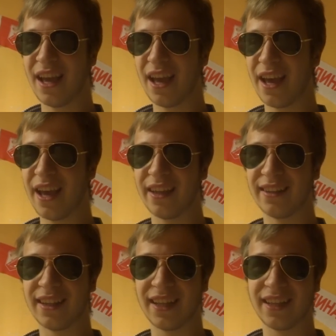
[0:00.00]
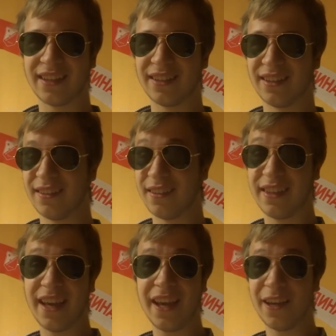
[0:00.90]
and like
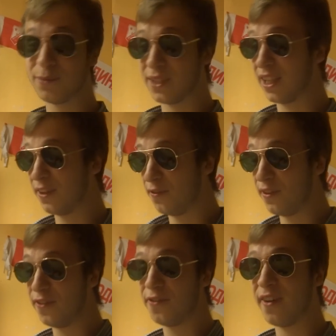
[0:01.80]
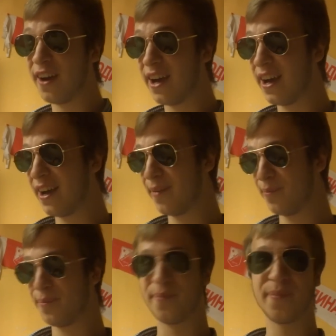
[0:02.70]
games like
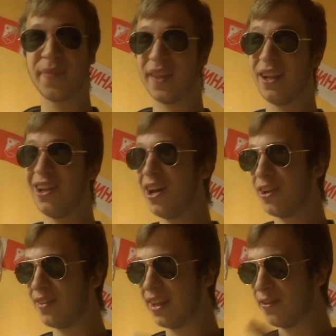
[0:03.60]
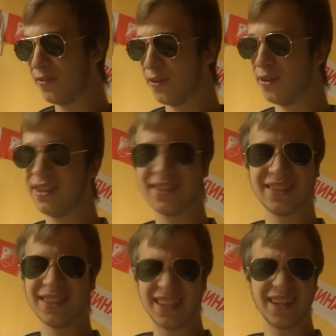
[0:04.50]
FIFA, a
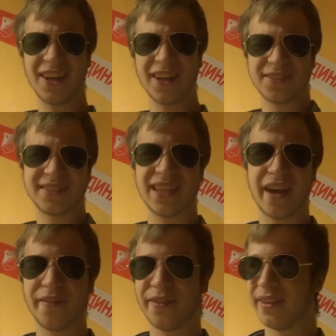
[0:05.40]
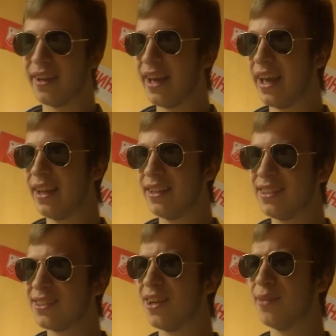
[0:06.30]
lot of stuff, and
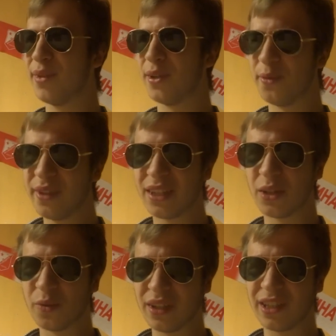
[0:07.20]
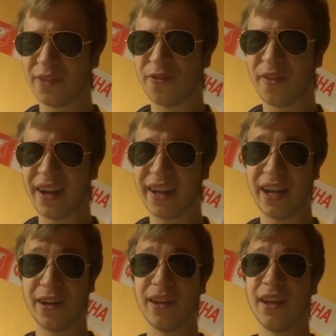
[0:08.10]
it's gonna be really really
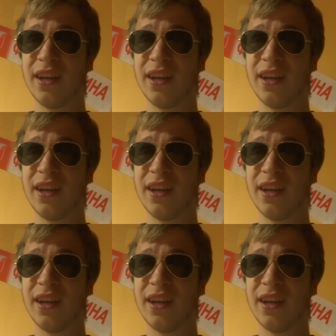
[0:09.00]
fun.